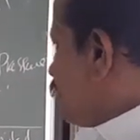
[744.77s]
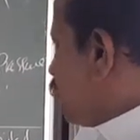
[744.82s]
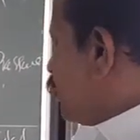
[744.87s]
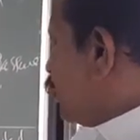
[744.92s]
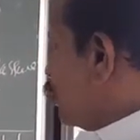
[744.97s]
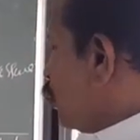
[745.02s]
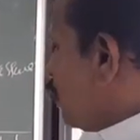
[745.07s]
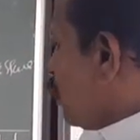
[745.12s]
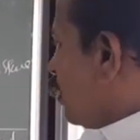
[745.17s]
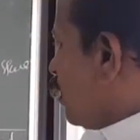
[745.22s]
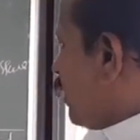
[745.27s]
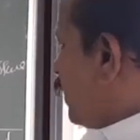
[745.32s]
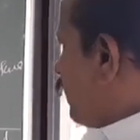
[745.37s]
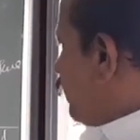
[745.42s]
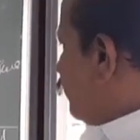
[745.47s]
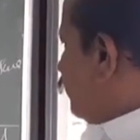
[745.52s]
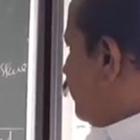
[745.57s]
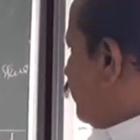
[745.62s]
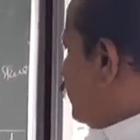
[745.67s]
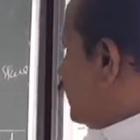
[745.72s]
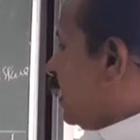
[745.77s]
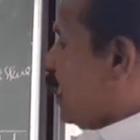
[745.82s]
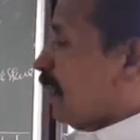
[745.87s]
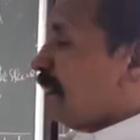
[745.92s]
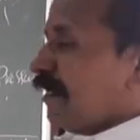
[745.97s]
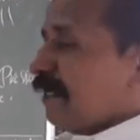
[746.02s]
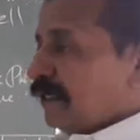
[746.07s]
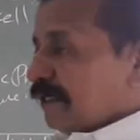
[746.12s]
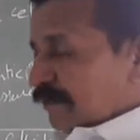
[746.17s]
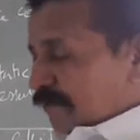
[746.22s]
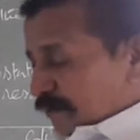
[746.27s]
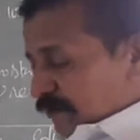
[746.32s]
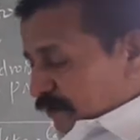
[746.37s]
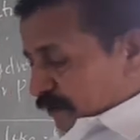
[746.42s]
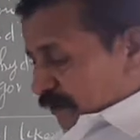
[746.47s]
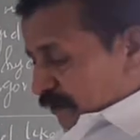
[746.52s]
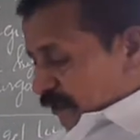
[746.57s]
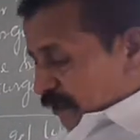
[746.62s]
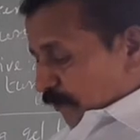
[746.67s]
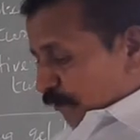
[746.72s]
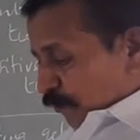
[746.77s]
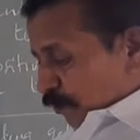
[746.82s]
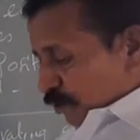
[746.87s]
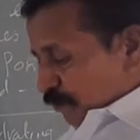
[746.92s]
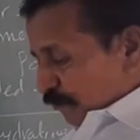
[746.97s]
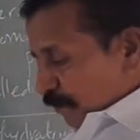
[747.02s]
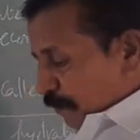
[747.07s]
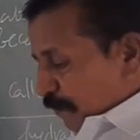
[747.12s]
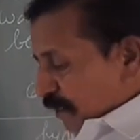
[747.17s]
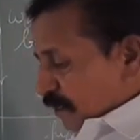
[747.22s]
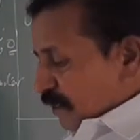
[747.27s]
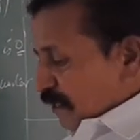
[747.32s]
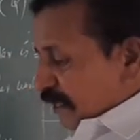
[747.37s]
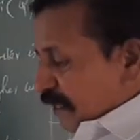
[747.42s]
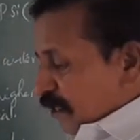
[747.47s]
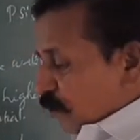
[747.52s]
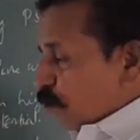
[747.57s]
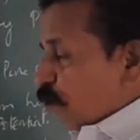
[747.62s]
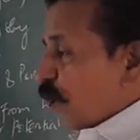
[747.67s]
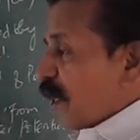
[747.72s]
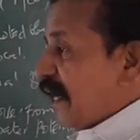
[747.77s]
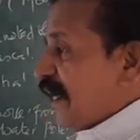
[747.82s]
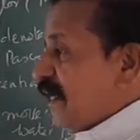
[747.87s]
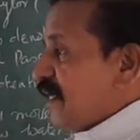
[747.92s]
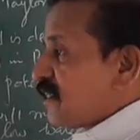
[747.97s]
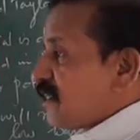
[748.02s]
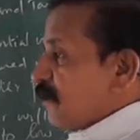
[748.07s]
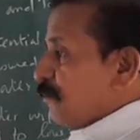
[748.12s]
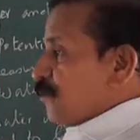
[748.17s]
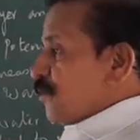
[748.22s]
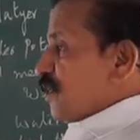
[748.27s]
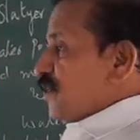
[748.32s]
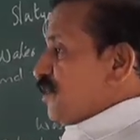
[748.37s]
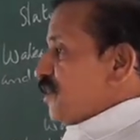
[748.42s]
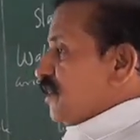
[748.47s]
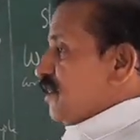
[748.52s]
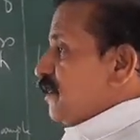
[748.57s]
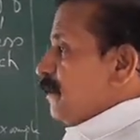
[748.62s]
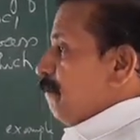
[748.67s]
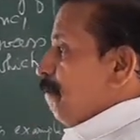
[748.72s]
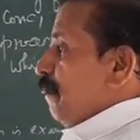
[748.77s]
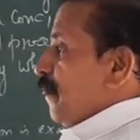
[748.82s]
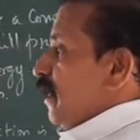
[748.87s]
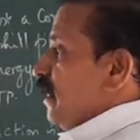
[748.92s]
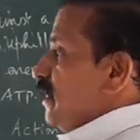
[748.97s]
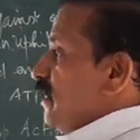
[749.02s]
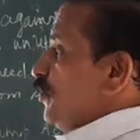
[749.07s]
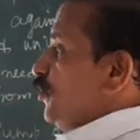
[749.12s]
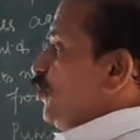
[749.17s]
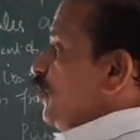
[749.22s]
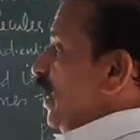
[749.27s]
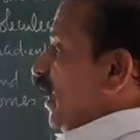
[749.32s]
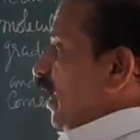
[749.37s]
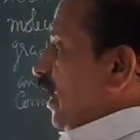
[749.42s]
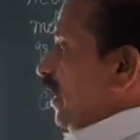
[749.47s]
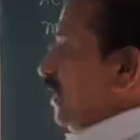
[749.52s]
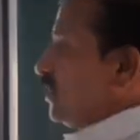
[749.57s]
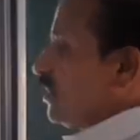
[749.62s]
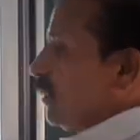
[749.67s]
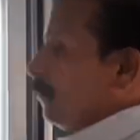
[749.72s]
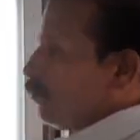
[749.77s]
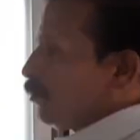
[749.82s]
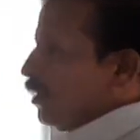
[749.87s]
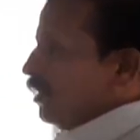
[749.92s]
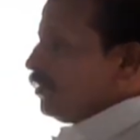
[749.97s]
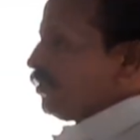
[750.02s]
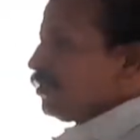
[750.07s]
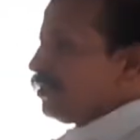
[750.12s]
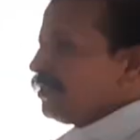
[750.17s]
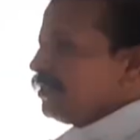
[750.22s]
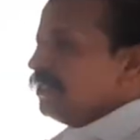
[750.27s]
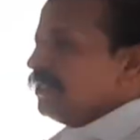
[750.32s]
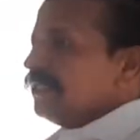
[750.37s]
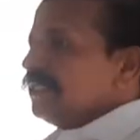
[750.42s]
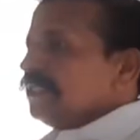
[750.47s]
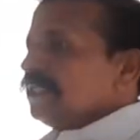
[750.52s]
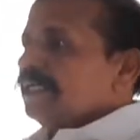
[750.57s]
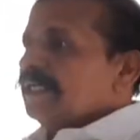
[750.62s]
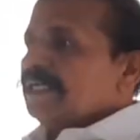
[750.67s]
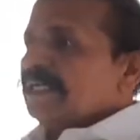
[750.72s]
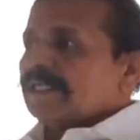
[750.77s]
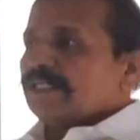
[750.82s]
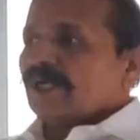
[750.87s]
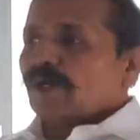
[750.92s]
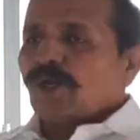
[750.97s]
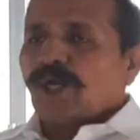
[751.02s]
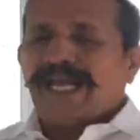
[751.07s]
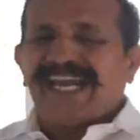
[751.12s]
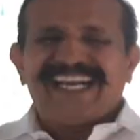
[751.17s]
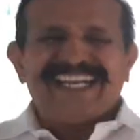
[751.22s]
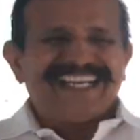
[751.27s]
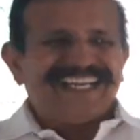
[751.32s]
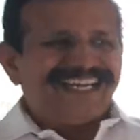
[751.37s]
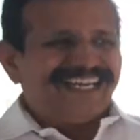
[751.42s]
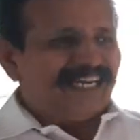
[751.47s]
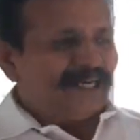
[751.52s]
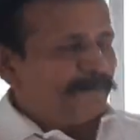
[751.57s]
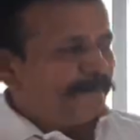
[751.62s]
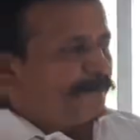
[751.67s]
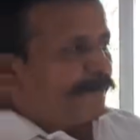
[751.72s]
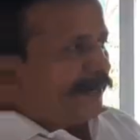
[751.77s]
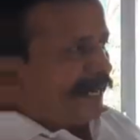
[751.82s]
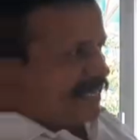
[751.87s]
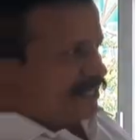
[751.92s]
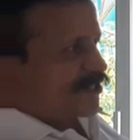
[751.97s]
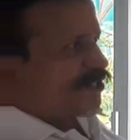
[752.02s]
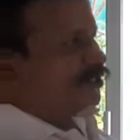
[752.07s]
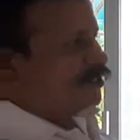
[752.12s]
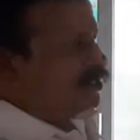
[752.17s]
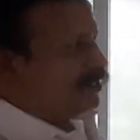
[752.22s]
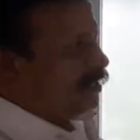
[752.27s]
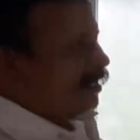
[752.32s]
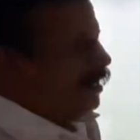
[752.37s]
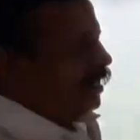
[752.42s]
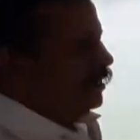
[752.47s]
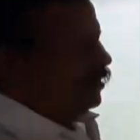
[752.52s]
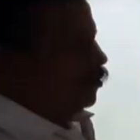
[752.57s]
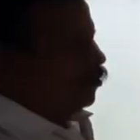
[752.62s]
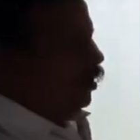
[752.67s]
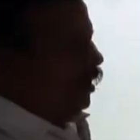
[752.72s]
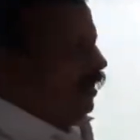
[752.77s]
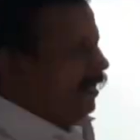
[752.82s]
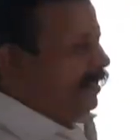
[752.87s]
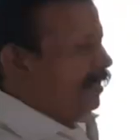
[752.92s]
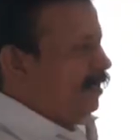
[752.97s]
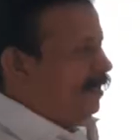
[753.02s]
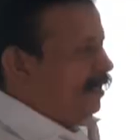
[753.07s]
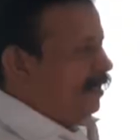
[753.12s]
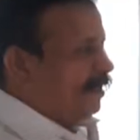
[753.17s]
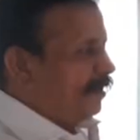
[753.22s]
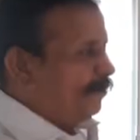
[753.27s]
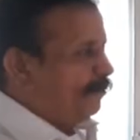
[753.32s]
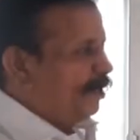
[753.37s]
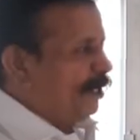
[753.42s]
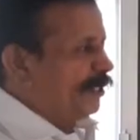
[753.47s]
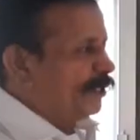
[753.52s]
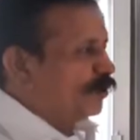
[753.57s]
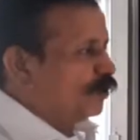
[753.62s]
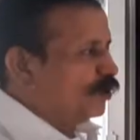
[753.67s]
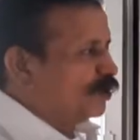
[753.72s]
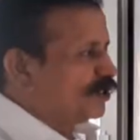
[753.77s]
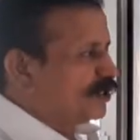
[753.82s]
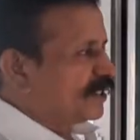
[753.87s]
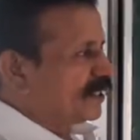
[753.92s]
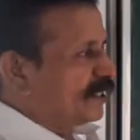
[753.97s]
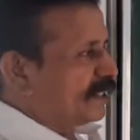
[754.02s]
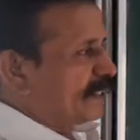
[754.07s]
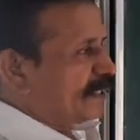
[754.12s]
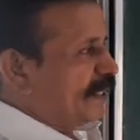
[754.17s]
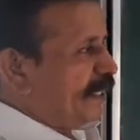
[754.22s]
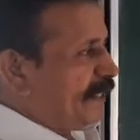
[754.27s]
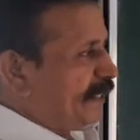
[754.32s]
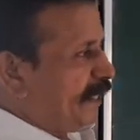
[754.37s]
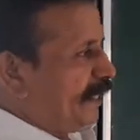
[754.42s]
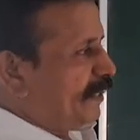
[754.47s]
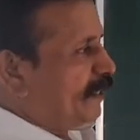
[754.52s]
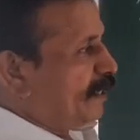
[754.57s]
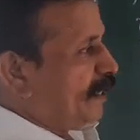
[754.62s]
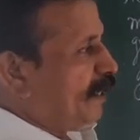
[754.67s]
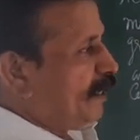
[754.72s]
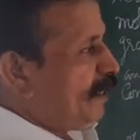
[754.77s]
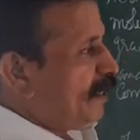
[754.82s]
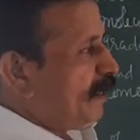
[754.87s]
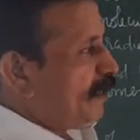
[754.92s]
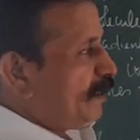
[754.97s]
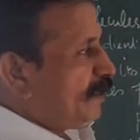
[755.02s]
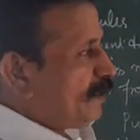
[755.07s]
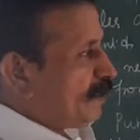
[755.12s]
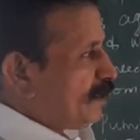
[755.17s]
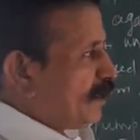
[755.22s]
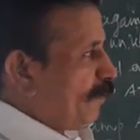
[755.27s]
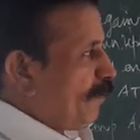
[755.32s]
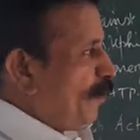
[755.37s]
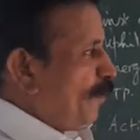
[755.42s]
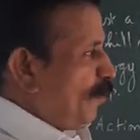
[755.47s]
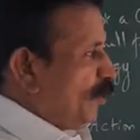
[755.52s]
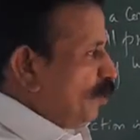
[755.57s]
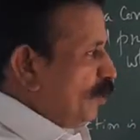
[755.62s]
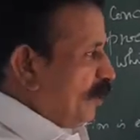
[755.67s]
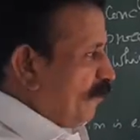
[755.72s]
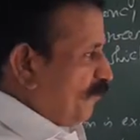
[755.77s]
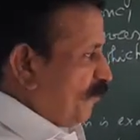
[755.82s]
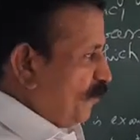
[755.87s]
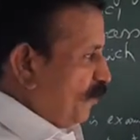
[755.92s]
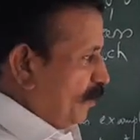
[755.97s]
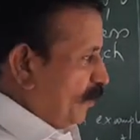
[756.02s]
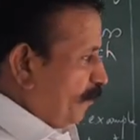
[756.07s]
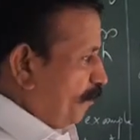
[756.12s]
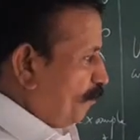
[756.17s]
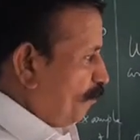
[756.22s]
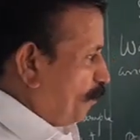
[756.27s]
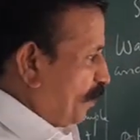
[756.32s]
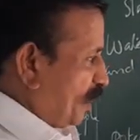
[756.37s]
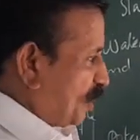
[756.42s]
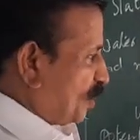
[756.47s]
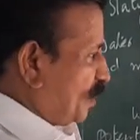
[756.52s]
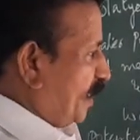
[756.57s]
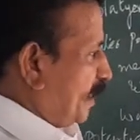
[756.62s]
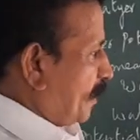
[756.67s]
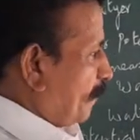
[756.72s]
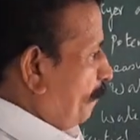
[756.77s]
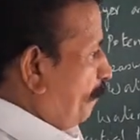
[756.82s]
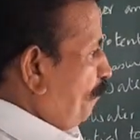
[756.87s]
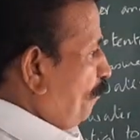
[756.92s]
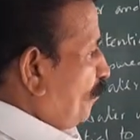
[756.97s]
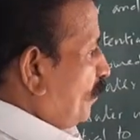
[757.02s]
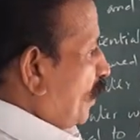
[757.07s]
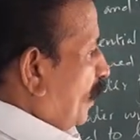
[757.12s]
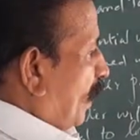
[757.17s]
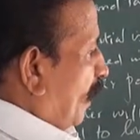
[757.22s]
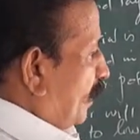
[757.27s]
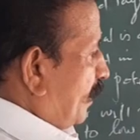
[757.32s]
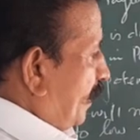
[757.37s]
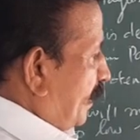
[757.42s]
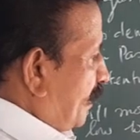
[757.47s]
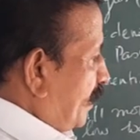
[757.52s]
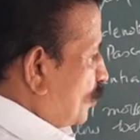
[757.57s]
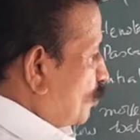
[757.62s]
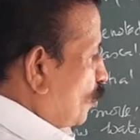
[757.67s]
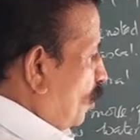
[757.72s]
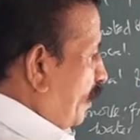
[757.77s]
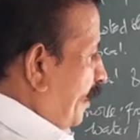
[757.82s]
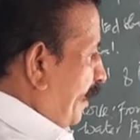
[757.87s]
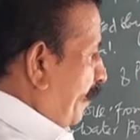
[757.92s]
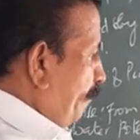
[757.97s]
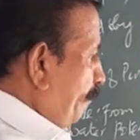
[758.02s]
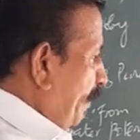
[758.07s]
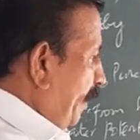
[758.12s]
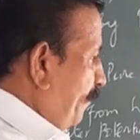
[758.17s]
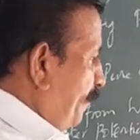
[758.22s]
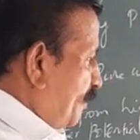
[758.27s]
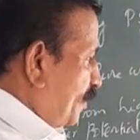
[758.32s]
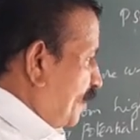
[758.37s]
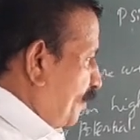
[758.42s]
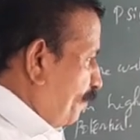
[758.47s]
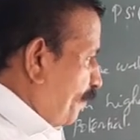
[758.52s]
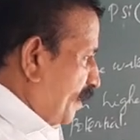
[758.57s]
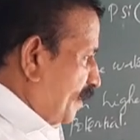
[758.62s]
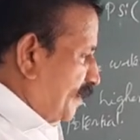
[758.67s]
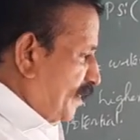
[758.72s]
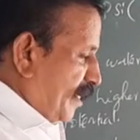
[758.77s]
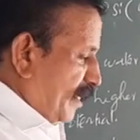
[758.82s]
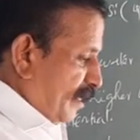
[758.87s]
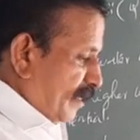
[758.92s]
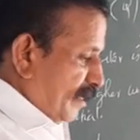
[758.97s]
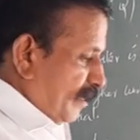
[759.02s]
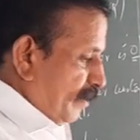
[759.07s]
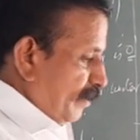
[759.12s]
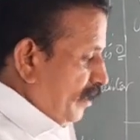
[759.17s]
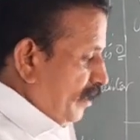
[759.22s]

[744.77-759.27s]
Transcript: So, suppose we may see in colloidal substance, gel-like substance, the colloidal phase and the colloidal molecules can get some amount of pressure, that is called imbibition pressure.